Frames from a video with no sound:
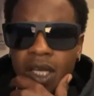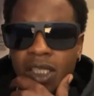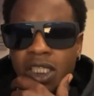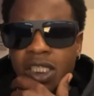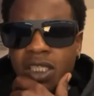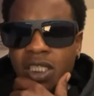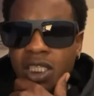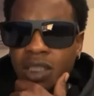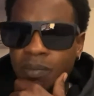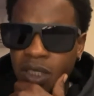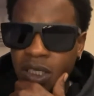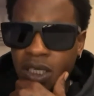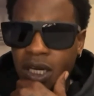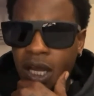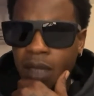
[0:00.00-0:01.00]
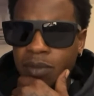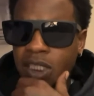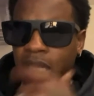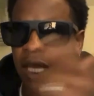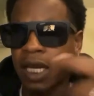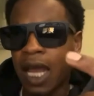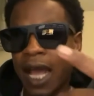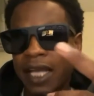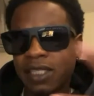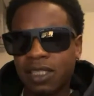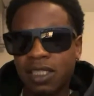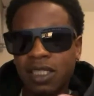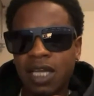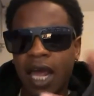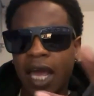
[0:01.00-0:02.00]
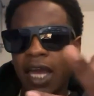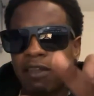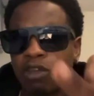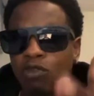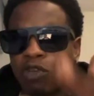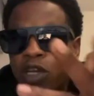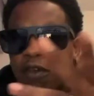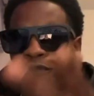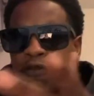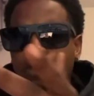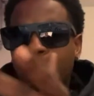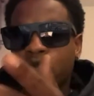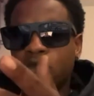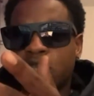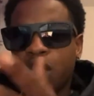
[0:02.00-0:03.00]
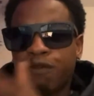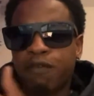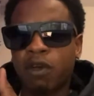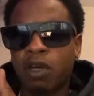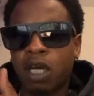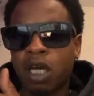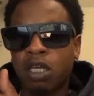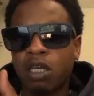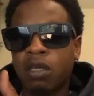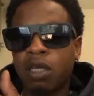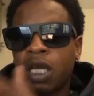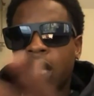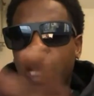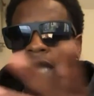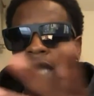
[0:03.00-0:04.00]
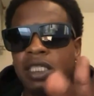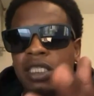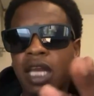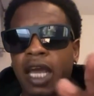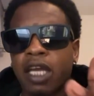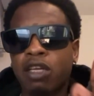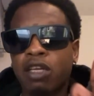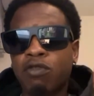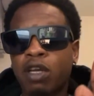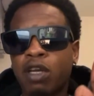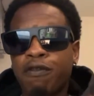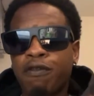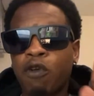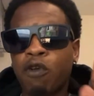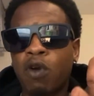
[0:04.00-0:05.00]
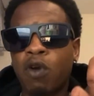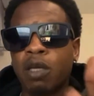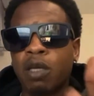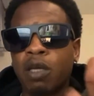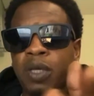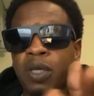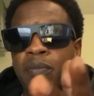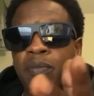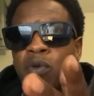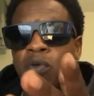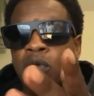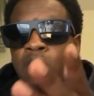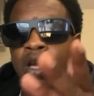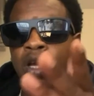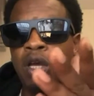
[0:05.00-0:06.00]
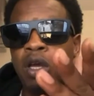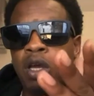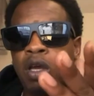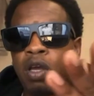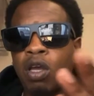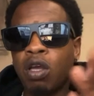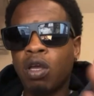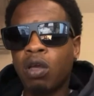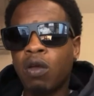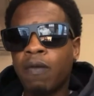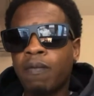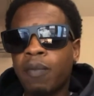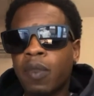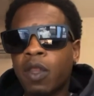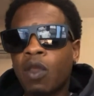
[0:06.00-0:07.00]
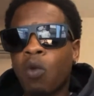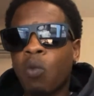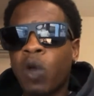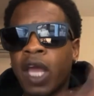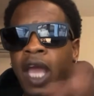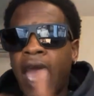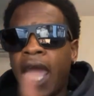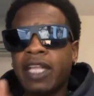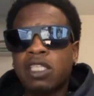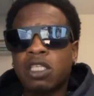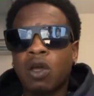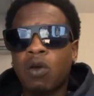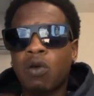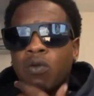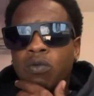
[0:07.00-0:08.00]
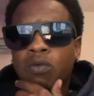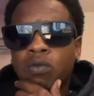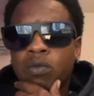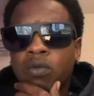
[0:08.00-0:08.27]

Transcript: she see me, you know what I'm saying? Now I see like three or four different other, I see like three or four other people with hats on